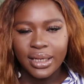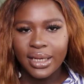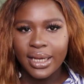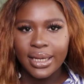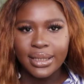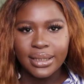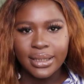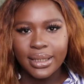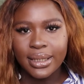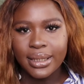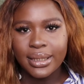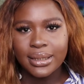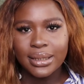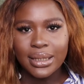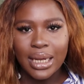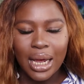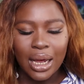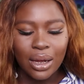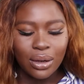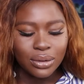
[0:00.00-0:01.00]
get the
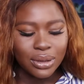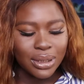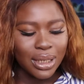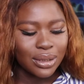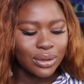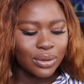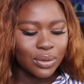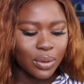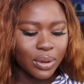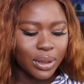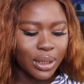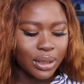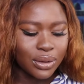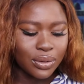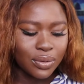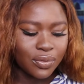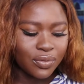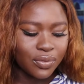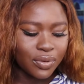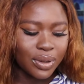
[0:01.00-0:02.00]
heat out, and so on and
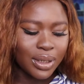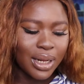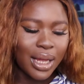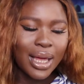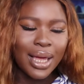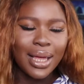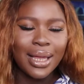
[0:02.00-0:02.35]
so forth.